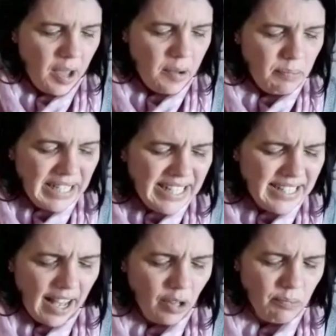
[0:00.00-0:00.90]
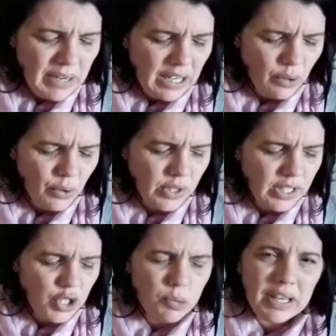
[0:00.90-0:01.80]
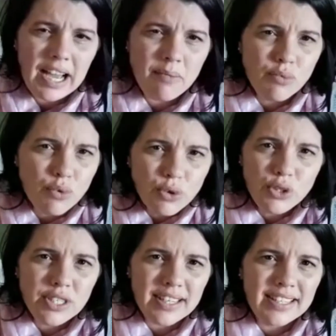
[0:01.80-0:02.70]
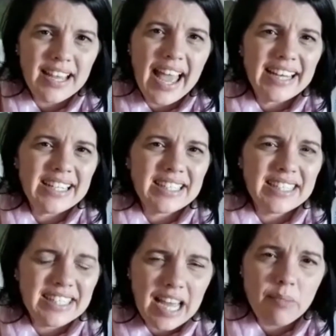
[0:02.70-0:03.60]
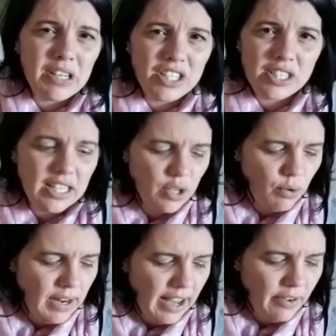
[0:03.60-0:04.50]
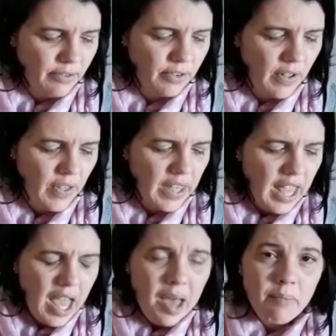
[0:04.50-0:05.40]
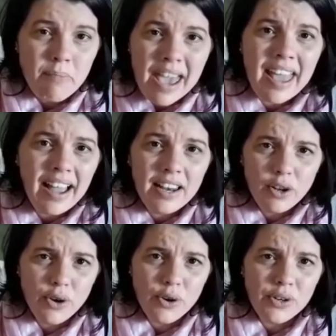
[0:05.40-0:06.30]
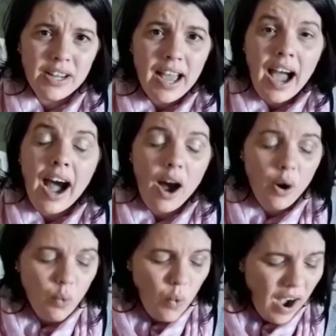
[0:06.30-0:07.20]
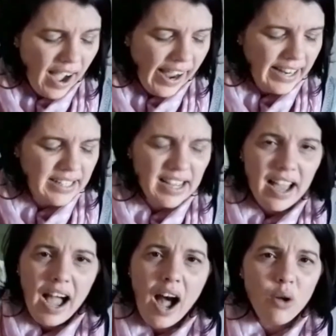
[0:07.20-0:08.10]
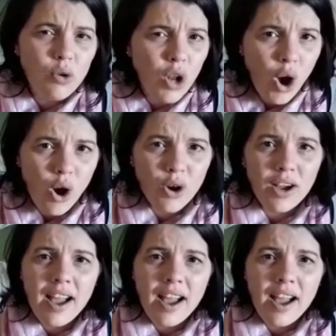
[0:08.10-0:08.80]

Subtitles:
Please help me, Lord, to become rooted and established in your love. May I learn how wide, how long,